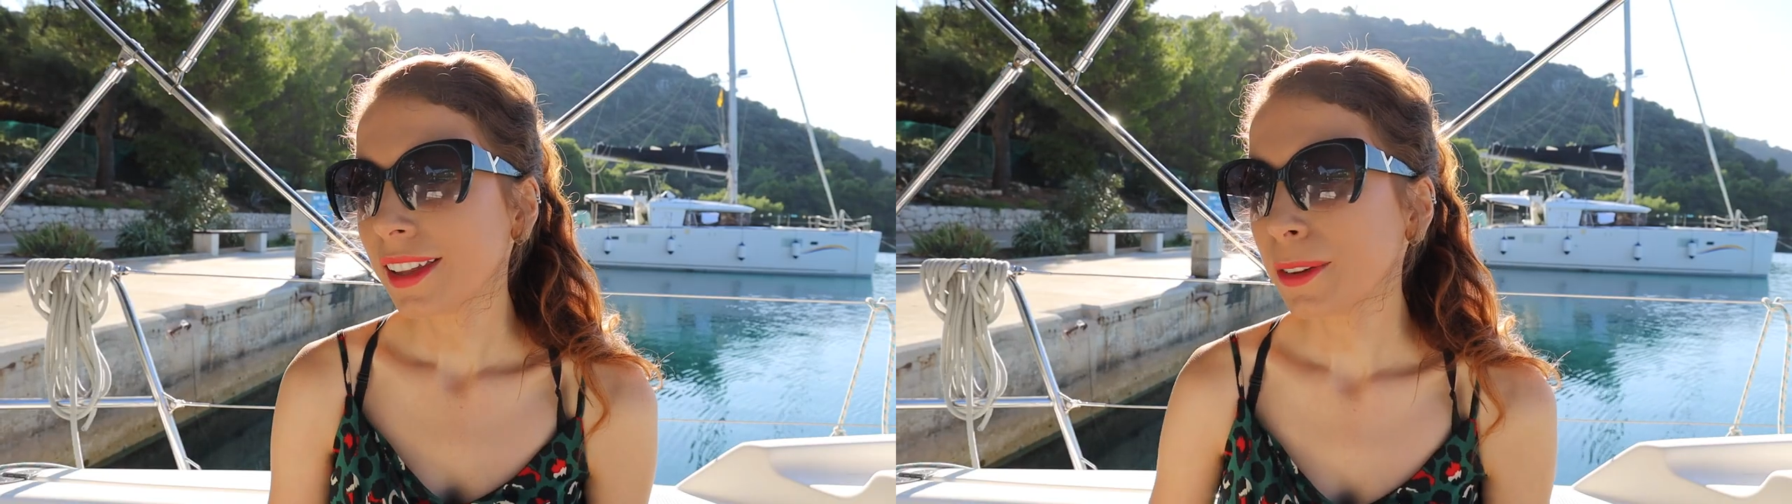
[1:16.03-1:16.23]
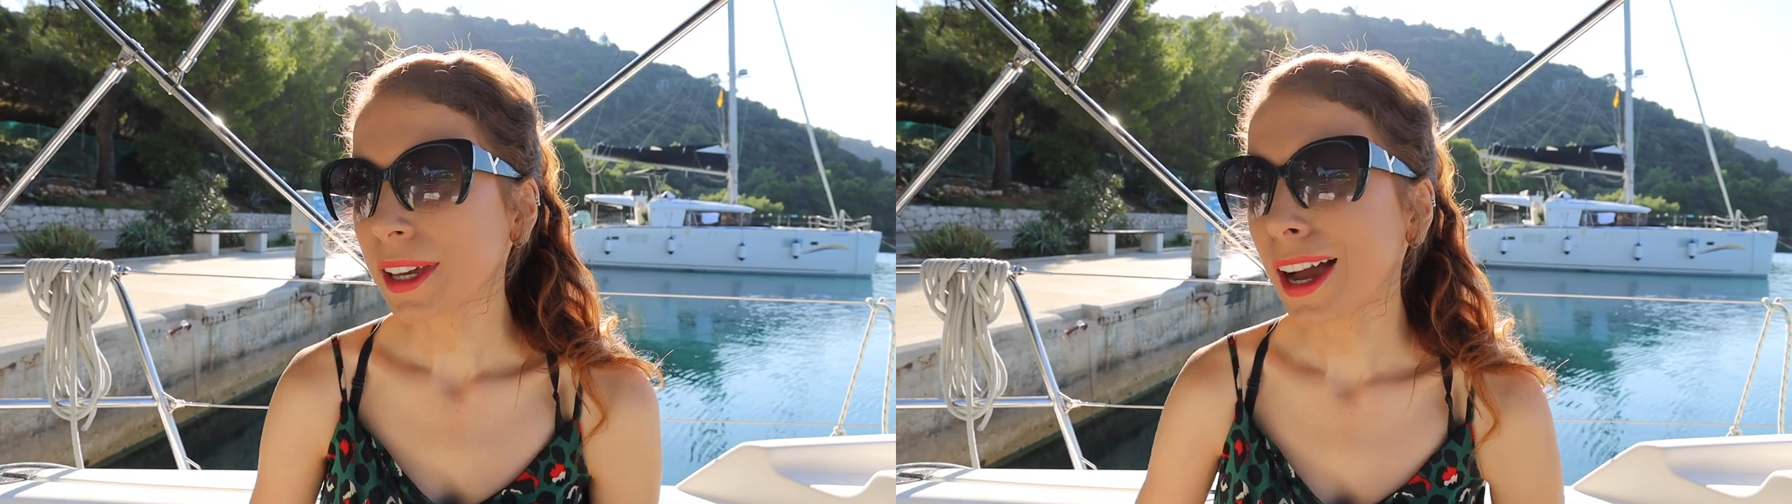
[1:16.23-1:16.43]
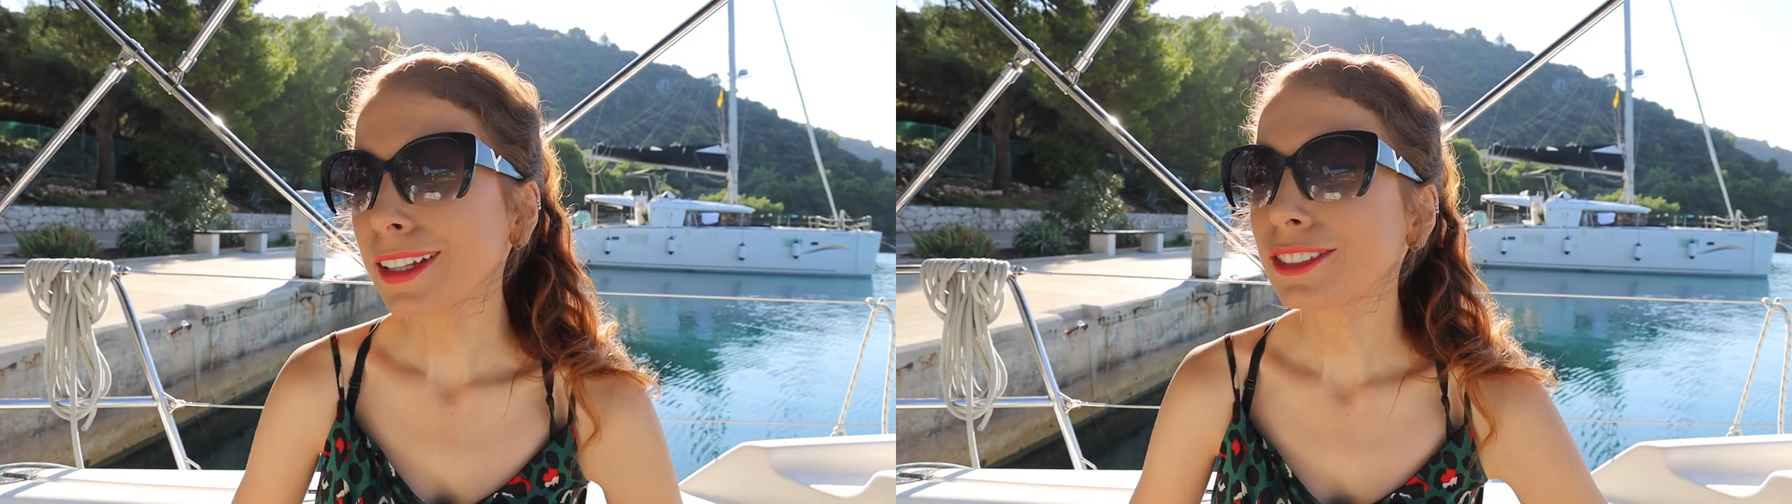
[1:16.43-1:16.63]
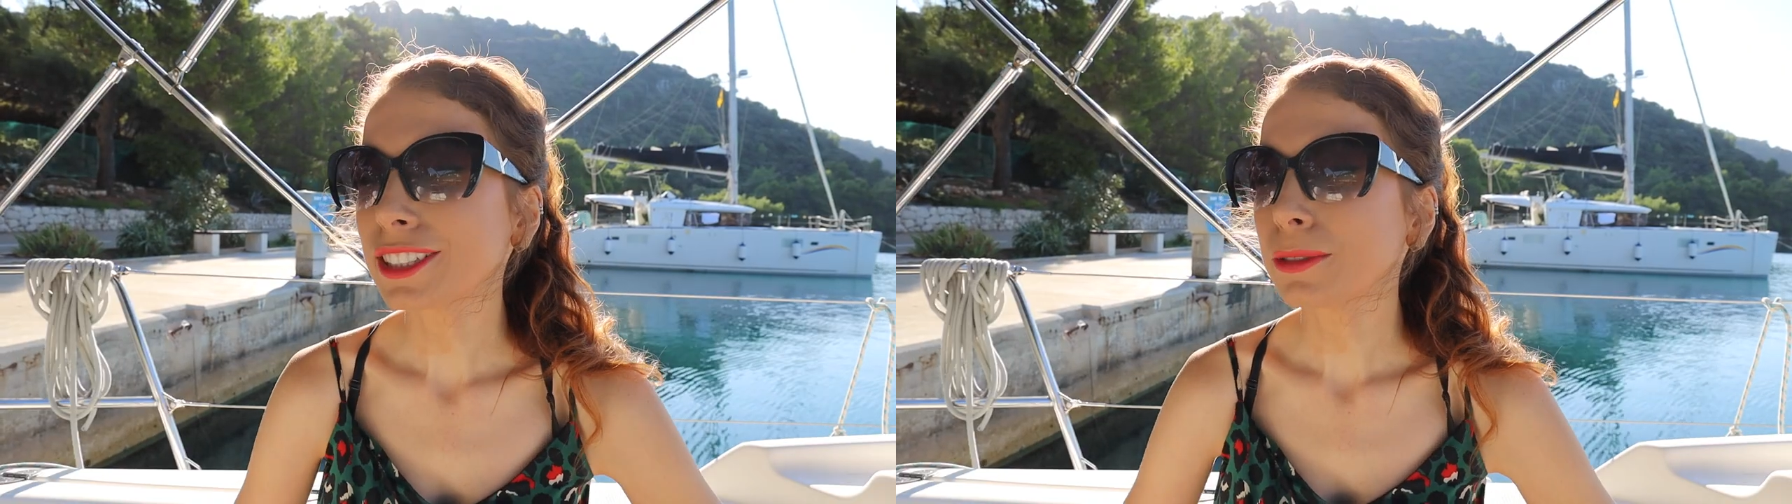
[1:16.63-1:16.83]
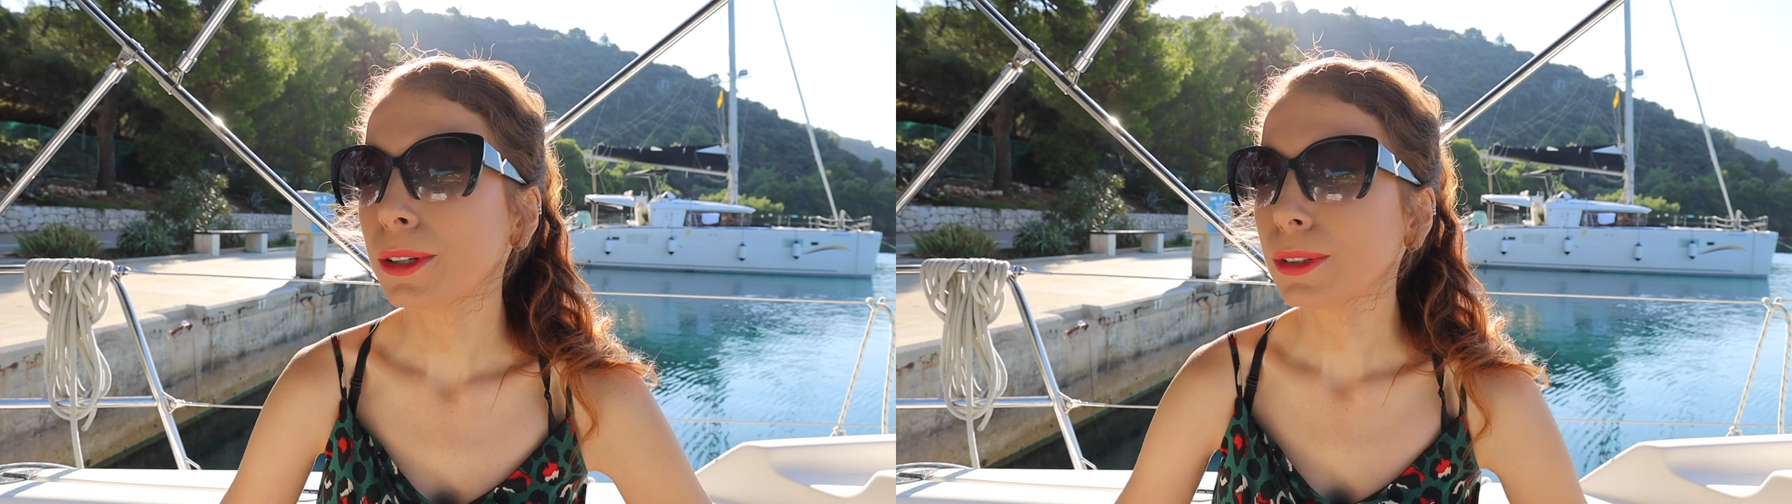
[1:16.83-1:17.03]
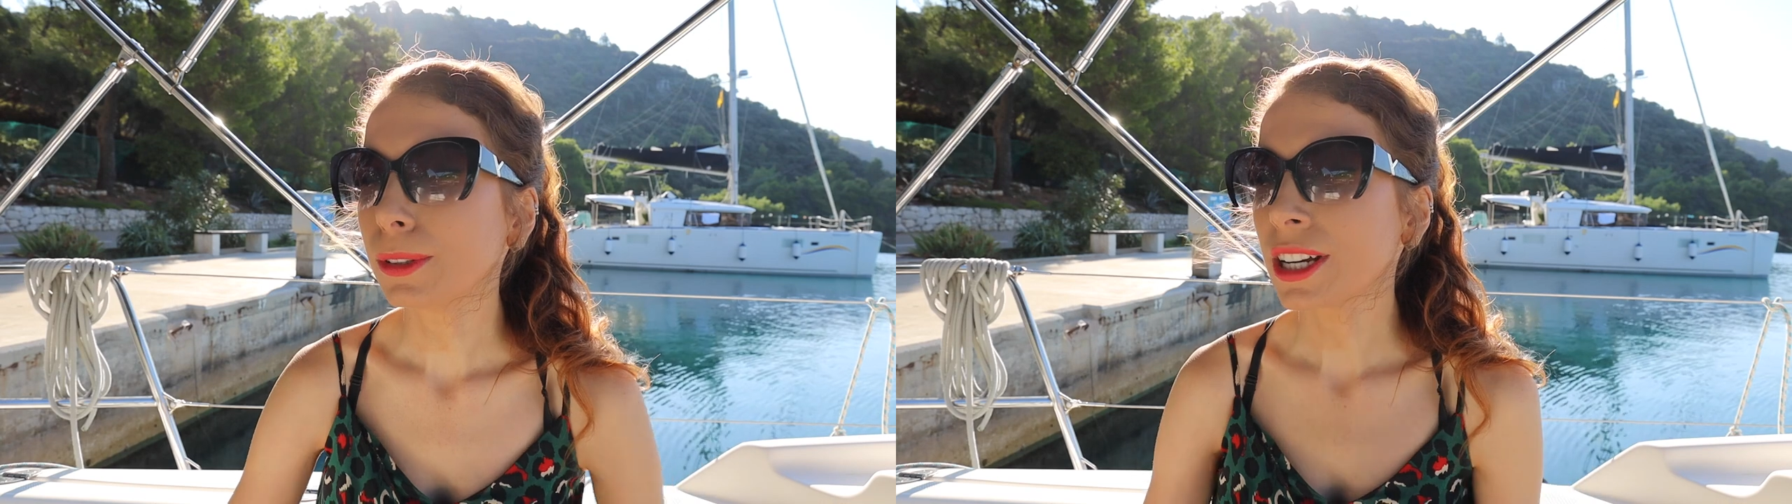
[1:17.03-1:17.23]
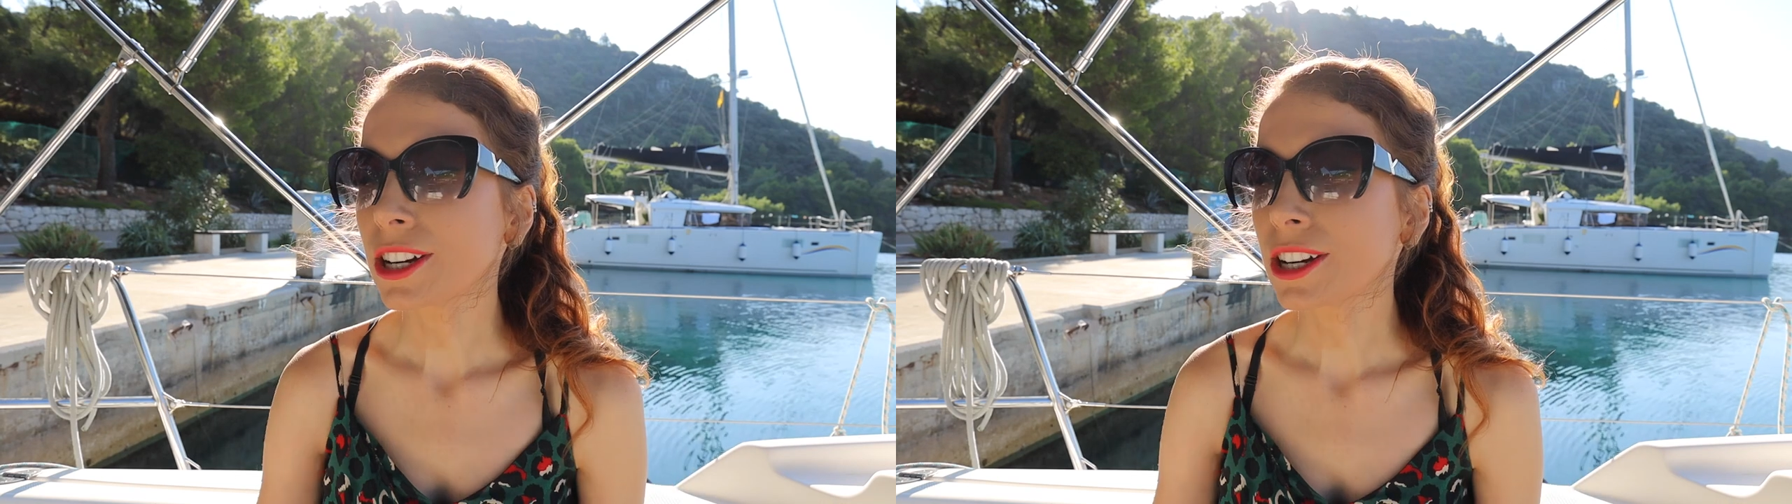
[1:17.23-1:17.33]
We kind of just want to do a